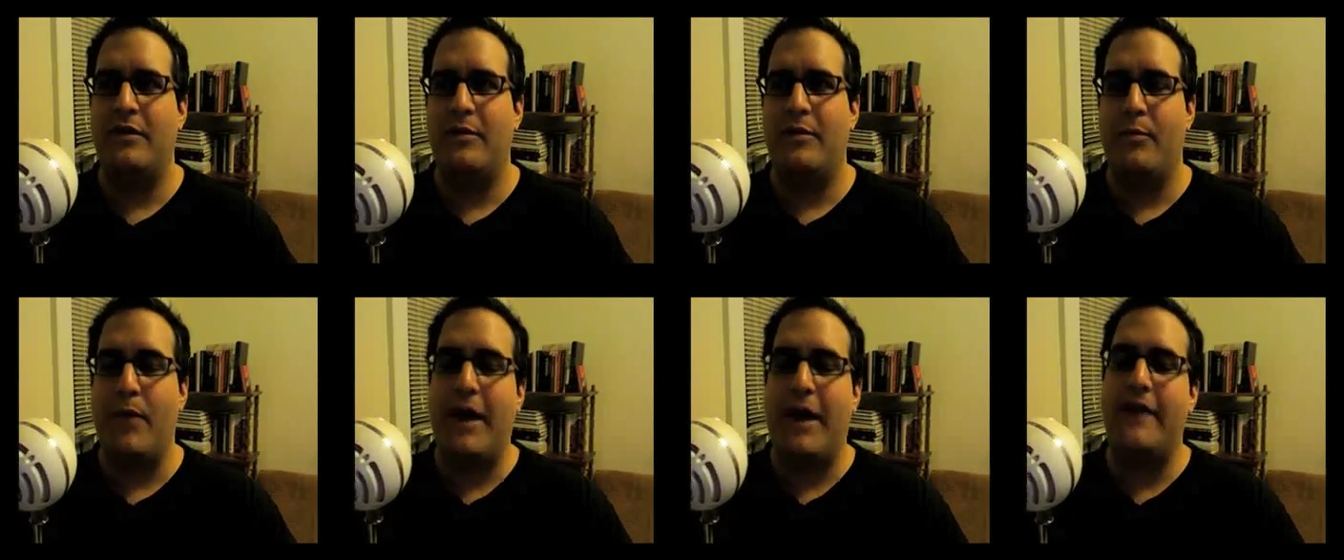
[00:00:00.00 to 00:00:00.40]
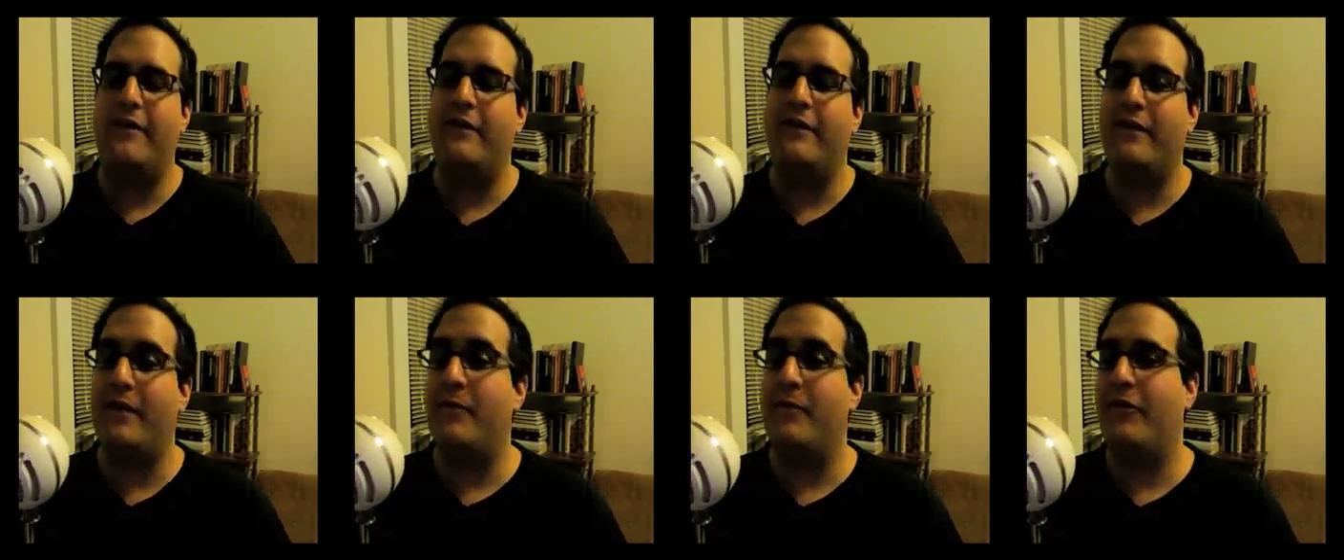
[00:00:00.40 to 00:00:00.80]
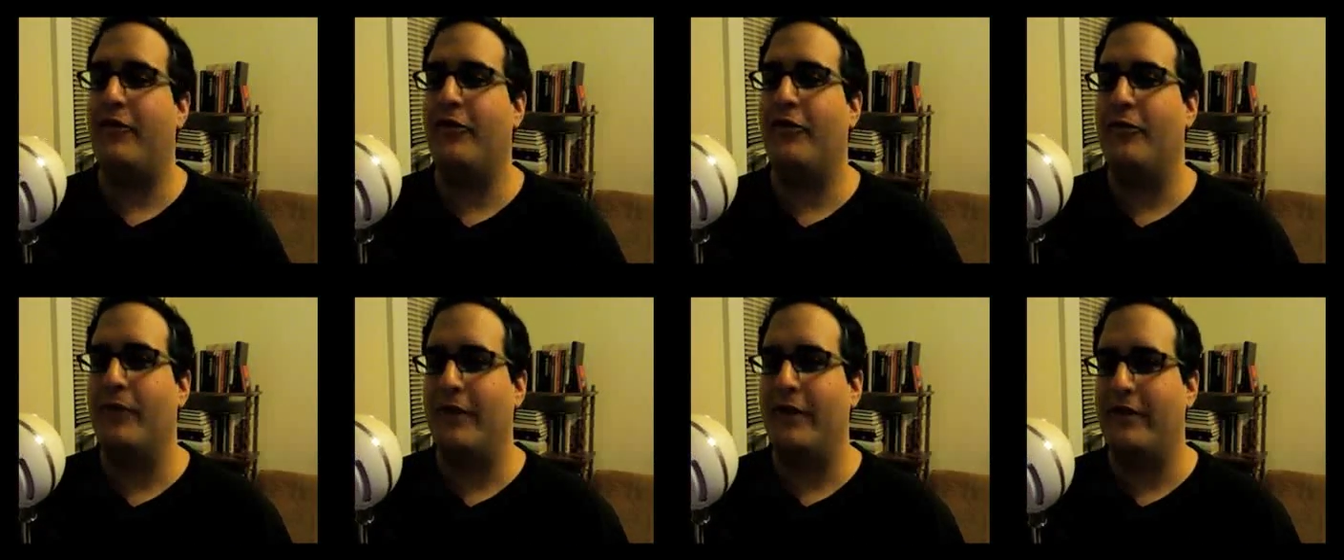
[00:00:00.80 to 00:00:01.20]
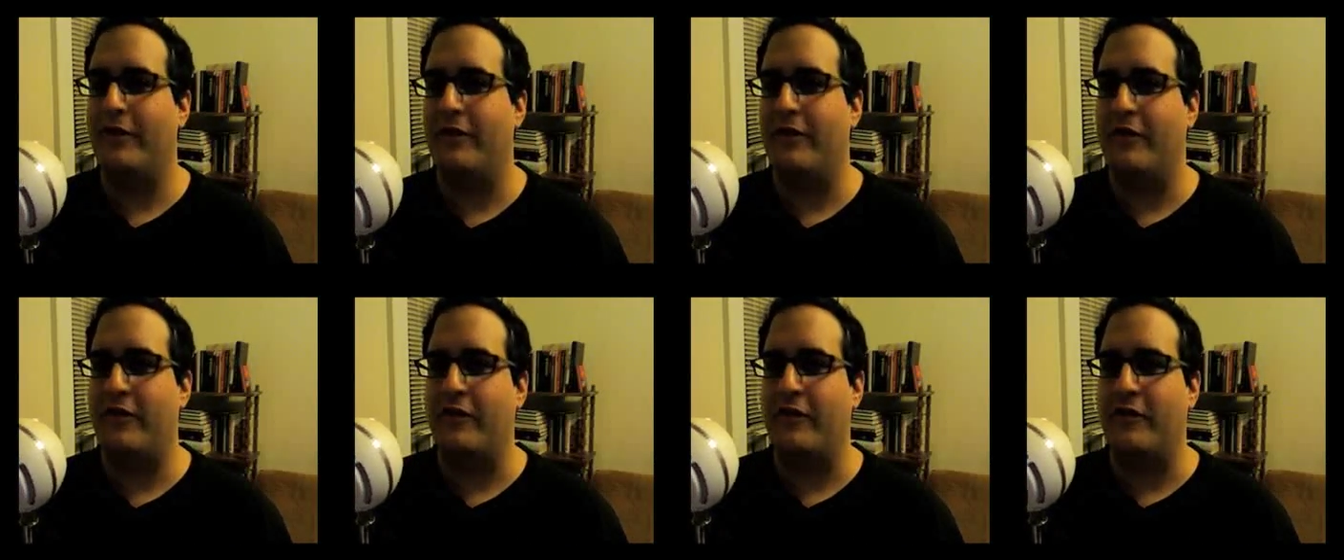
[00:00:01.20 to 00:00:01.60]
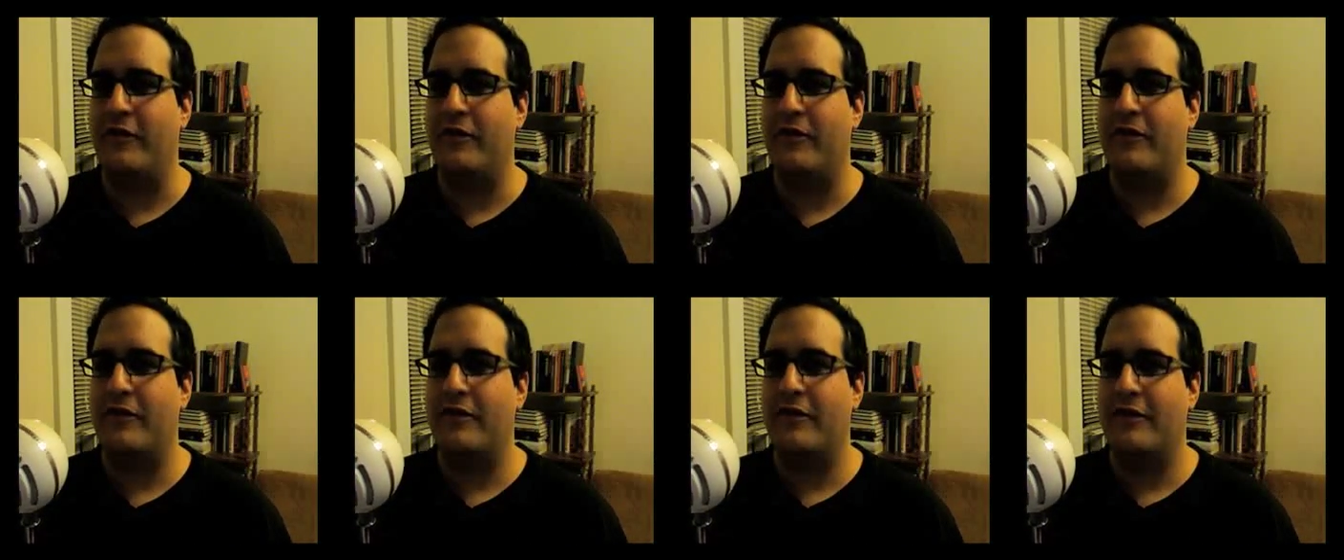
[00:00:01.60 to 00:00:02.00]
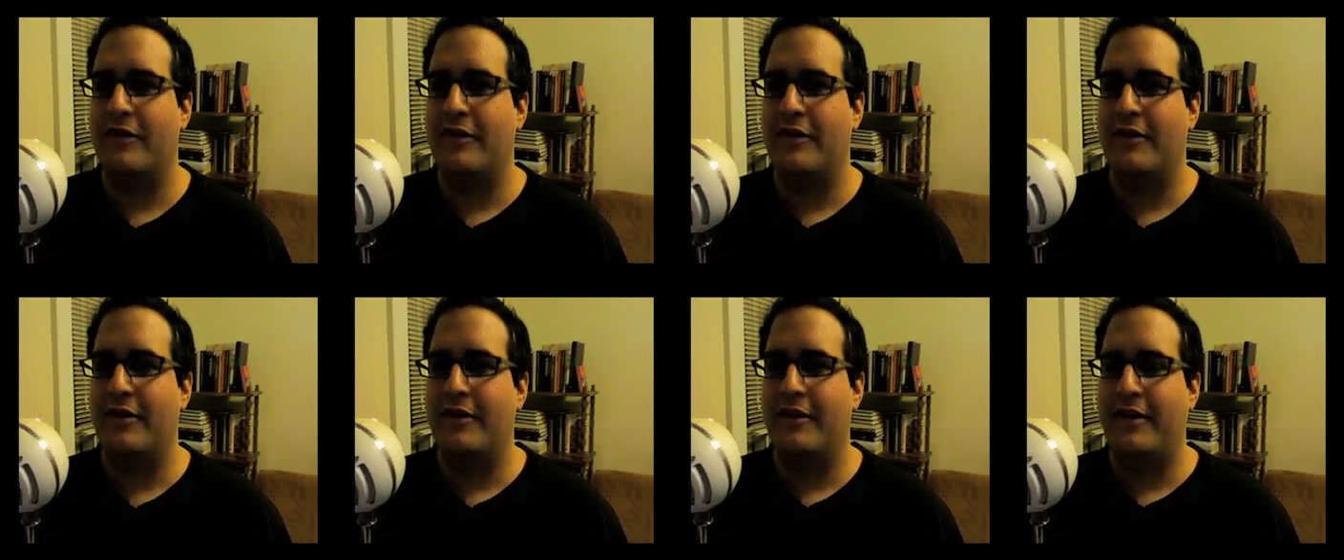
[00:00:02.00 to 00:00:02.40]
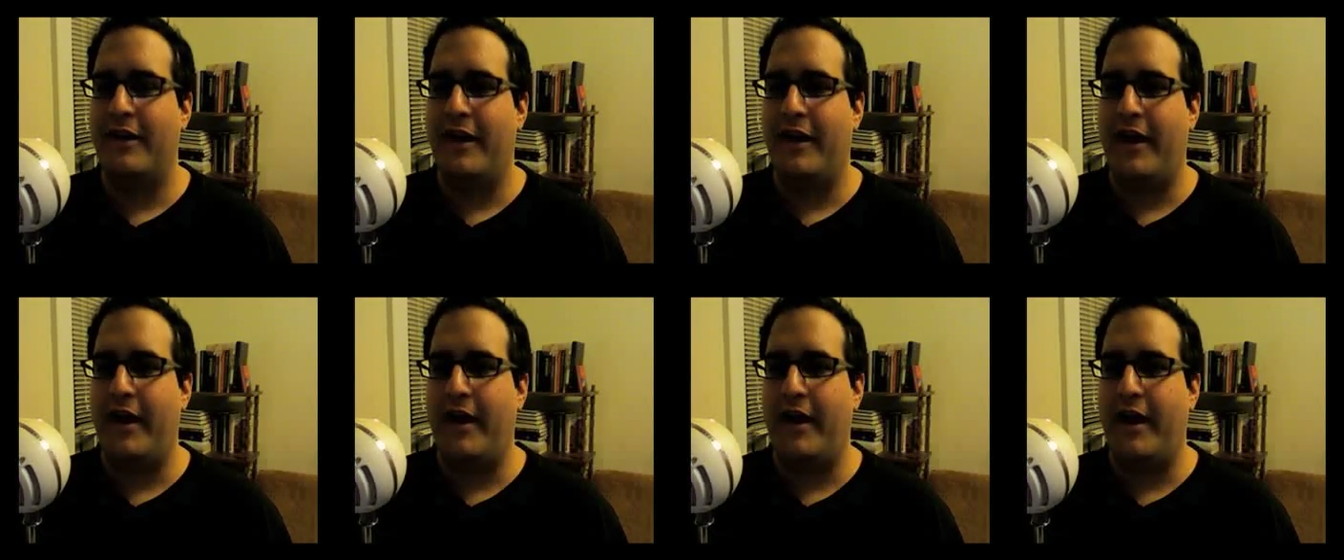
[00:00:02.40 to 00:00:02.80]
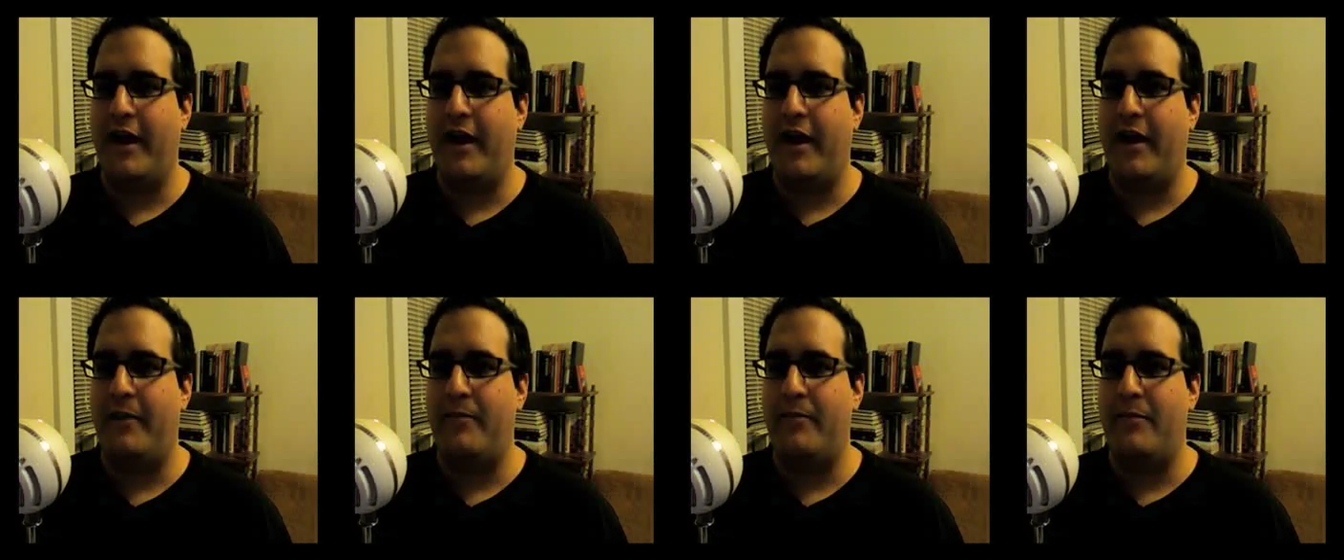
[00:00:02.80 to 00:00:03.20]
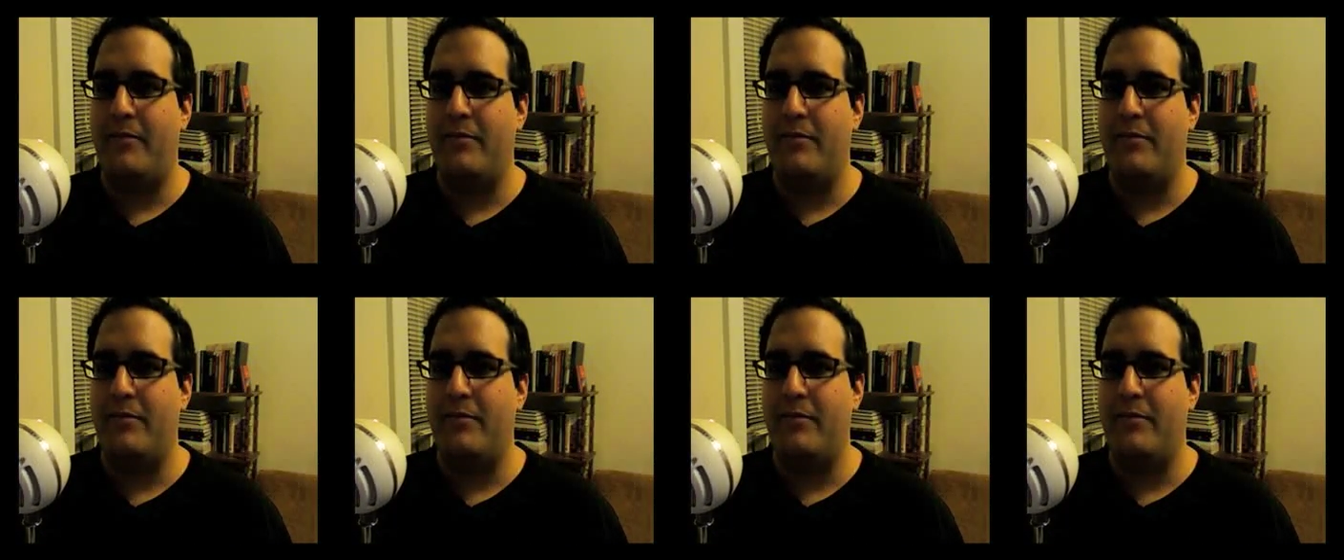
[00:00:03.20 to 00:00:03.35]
by these amateur researchers, uh,